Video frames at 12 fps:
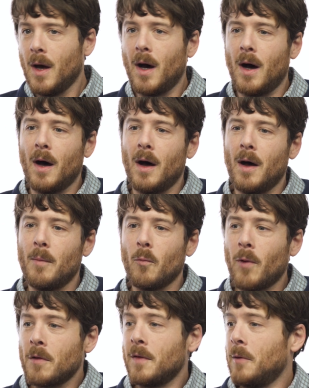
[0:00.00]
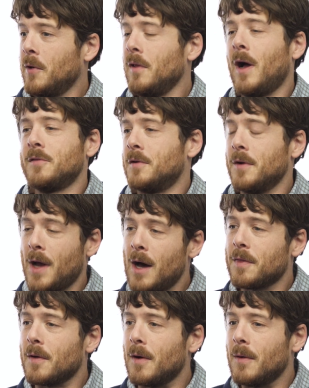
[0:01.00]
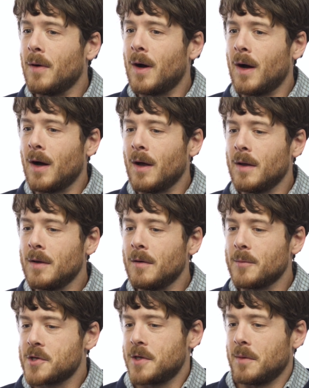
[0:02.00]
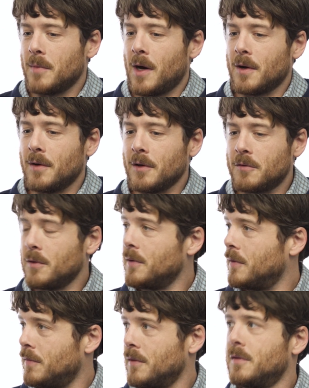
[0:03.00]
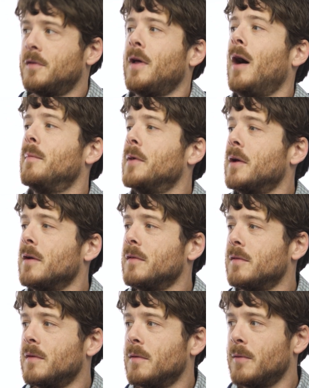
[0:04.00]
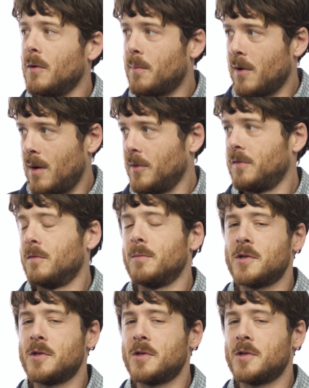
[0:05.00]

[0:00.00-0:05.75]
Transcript: Um, whether they realize it or not, though, uh, you know, machine monitoring is really the first step because the real promise of